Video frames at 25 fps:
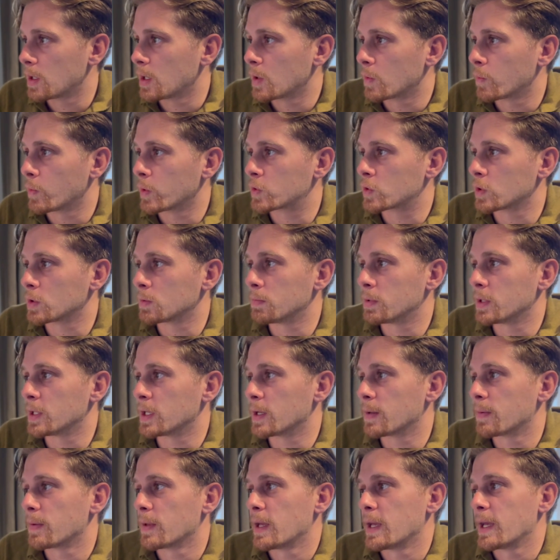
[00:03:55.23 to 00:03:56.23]
which would
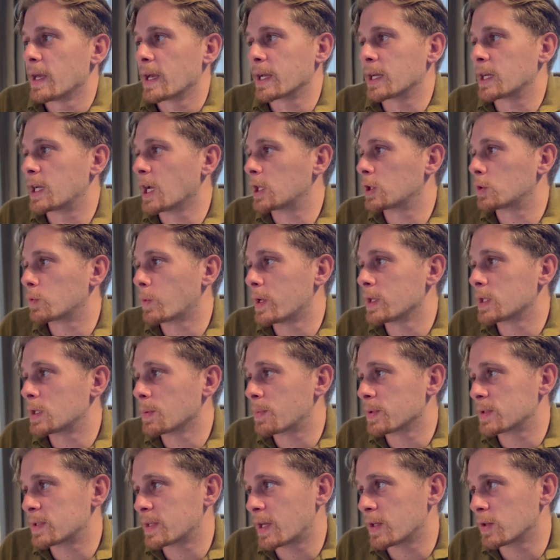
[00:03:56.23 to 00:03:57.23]
be get
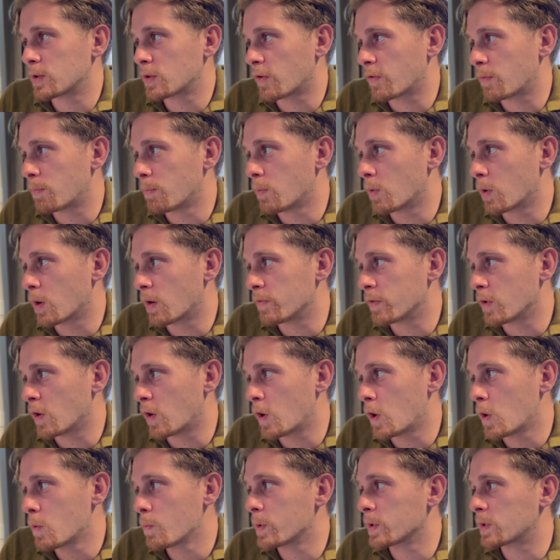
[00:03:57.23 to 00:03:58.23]
20% off more of your
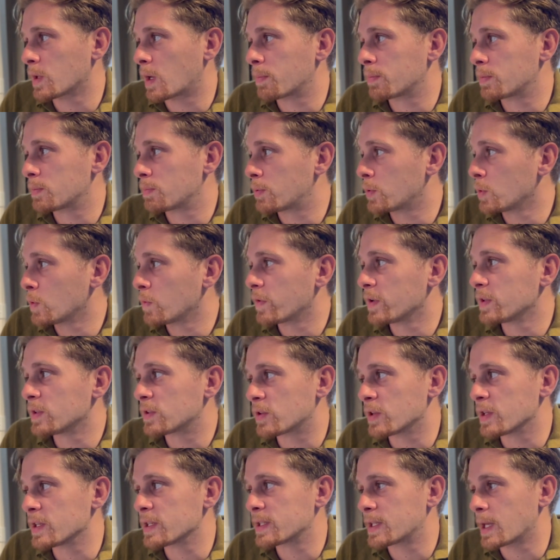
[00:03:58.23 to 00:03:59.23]
home with a proven
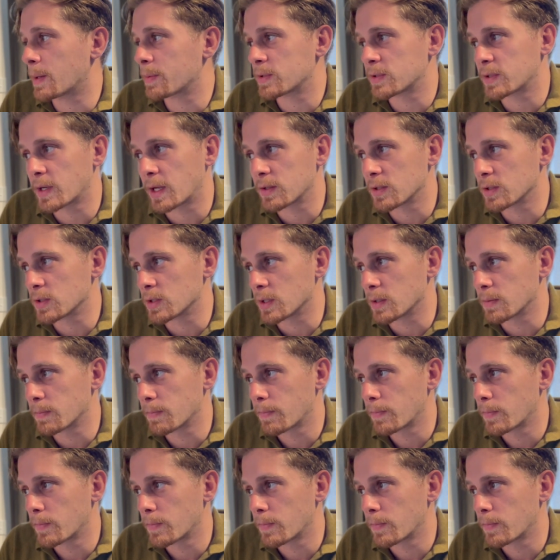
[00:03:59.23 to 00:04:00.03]
3-step strategy,